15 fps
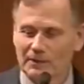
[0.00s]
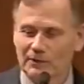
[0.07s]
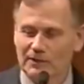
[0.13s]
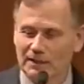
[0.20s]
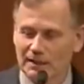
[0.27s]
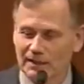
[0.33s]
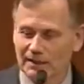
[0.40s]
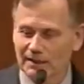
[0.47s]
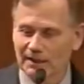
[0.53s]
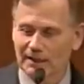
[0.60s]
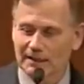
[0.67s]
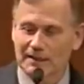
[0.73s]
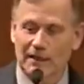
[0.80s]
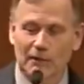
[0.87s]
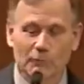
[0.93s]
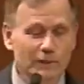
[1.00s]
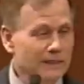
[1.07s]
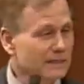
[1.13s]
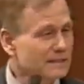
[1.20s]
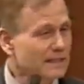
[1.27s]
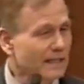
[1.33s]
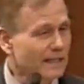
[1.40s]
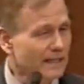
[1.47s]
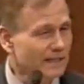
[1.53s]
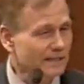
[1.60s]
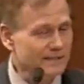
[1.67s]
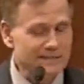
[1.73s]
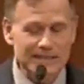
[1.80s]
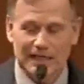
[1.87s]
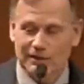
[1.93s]
Okay? Now, we can take
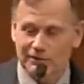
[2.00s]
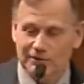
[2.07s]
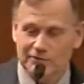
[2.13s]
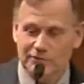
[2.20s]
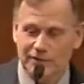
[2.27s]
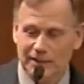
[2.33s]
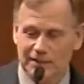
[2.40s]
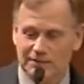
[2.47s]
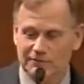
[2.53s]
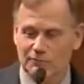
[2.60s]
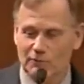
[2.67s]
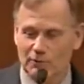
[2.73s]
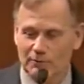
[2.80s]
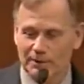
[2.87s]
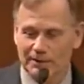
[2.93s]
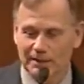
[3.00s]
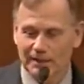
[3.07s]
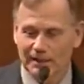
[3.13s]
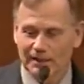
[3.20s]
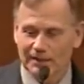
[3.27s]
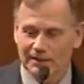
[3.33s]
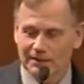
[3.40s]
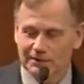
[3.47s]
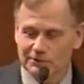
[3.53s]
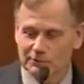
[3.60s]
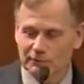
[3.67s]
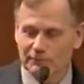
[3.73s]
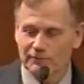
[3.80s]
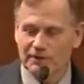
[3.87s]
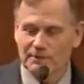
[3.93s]
his sound and transform it
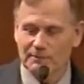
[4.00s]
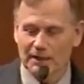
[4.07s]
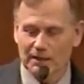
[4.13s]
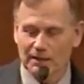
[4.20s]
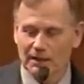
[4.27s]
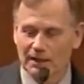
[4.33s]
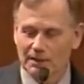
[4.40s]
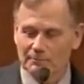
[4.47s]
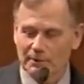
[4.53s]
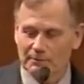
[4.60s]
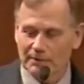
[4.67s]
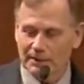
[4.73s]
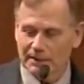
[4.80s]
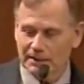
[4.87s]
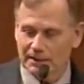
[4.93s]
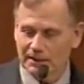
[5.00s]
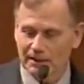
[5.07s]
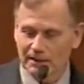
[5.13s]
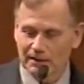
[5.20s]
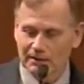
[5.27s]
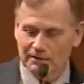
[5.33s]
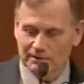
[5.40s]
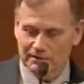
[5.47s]
into a female by making